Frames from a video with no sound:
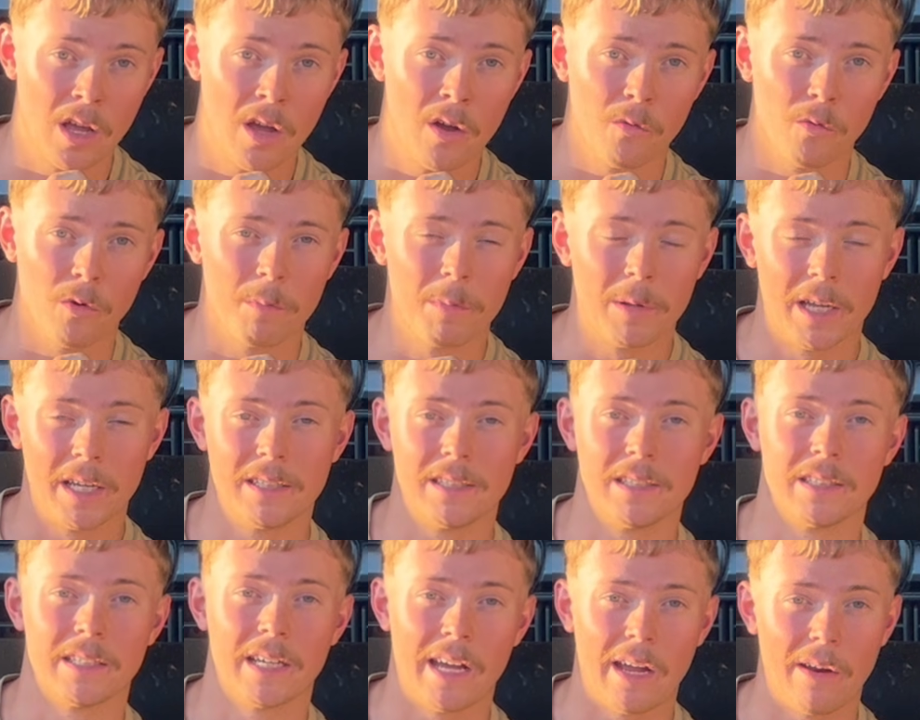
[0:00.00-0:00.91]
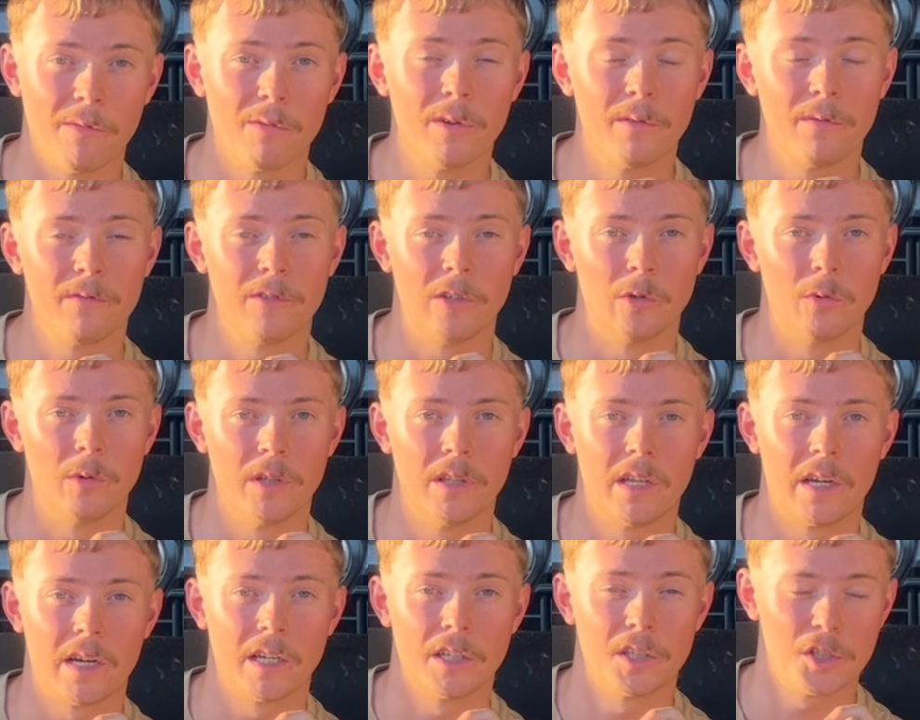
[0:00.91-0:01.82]
replacing every fluid
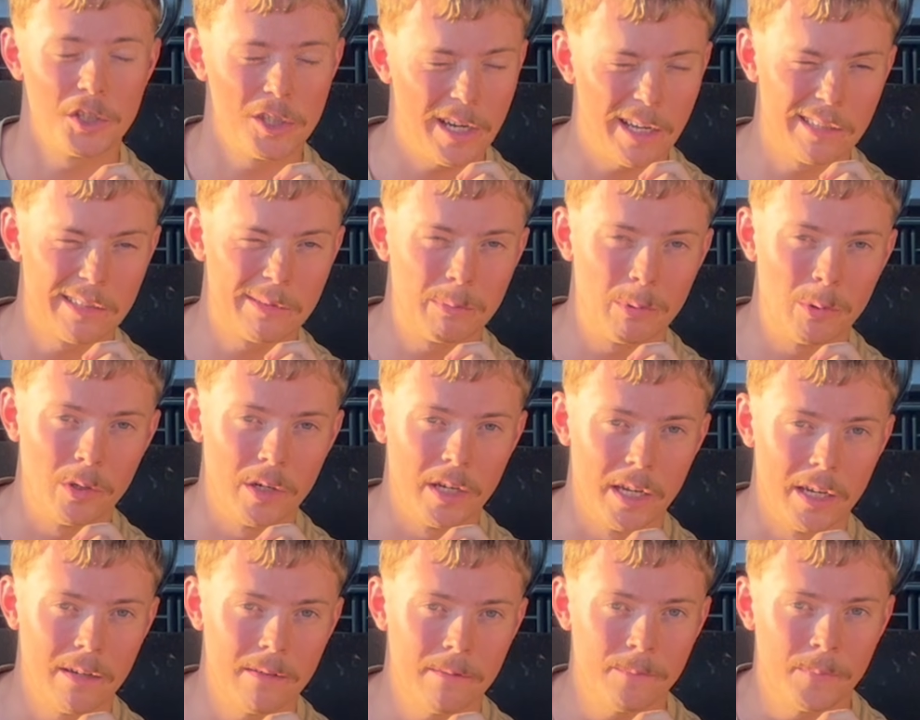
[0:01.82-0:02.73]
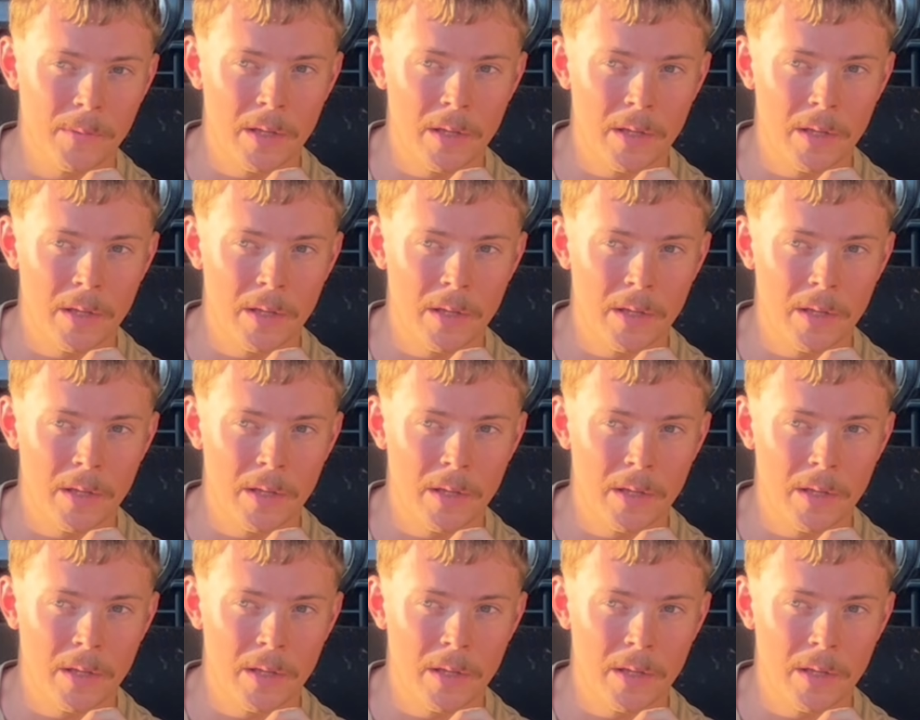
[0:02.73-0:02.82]
that I just put in,